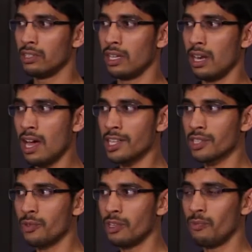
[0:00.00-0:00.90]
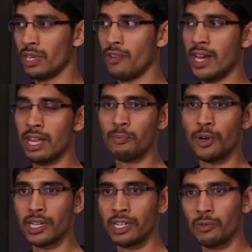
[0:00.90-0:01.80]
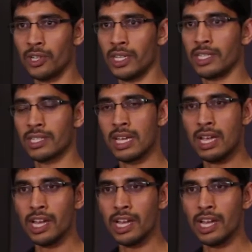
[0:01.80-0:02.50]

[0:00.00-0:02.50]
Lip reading: The last one, but very important one, is